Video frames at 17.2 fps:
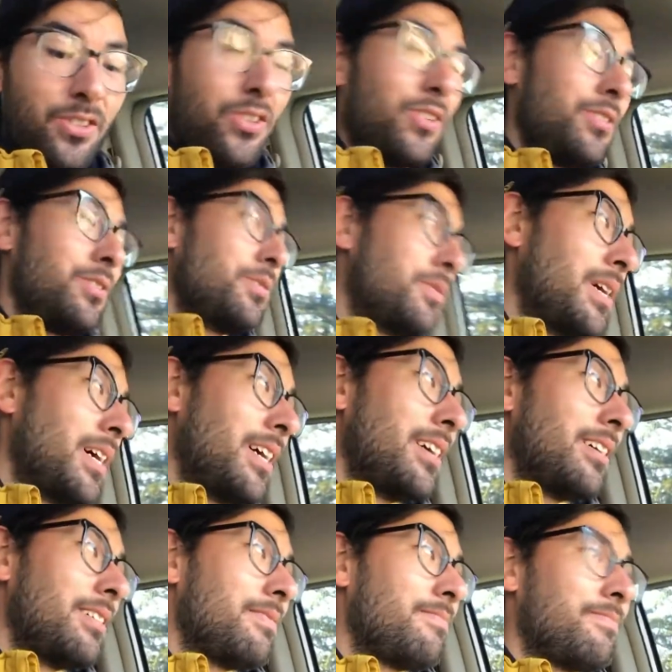to
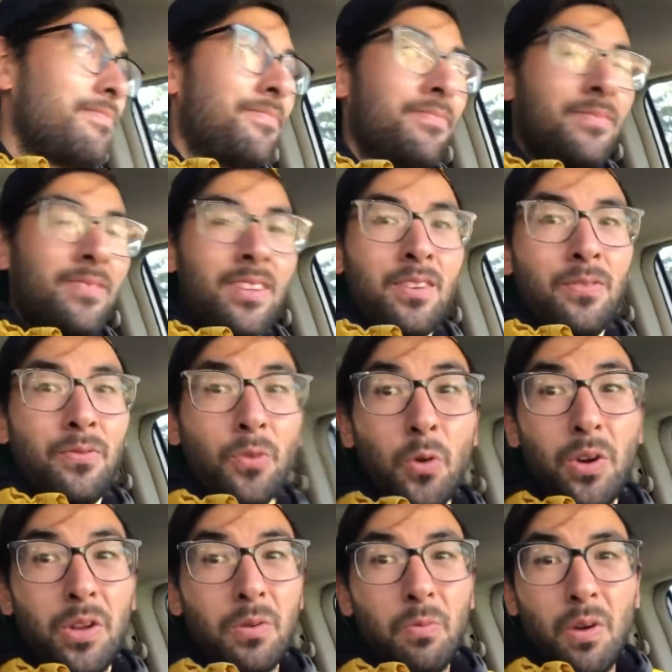
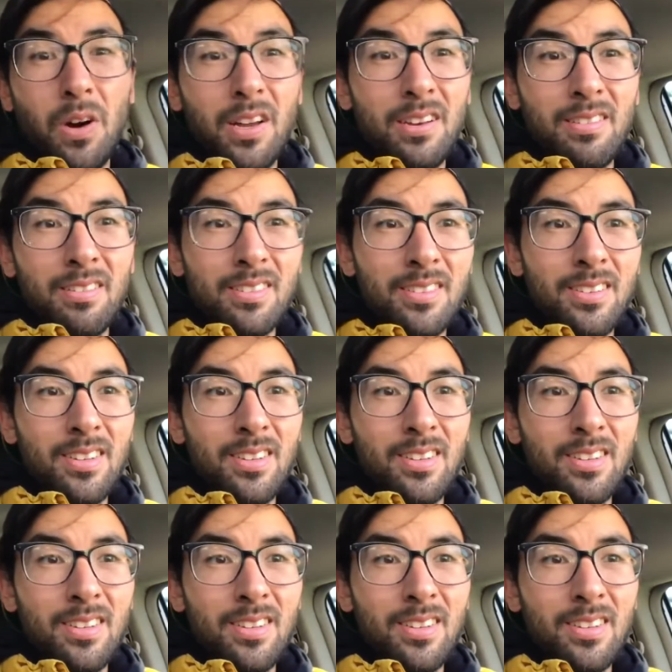41,